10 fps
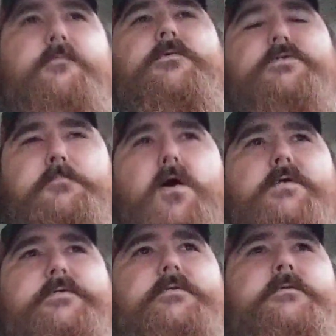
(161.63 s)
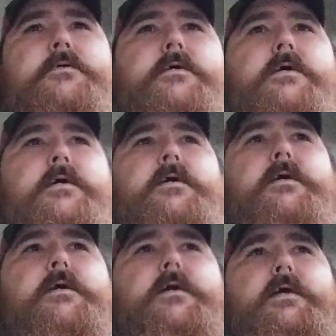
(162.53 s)
for Suboxone.
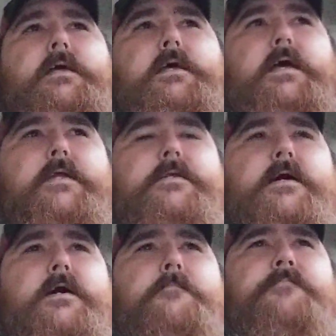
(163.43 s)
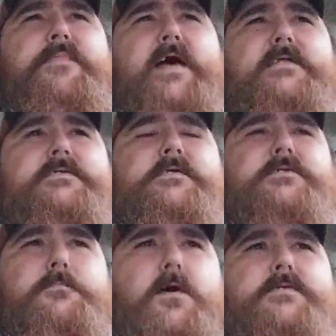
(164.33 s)
And
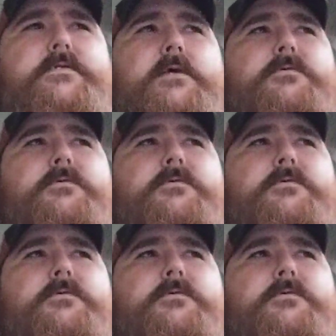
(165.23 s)
that's Suboxone,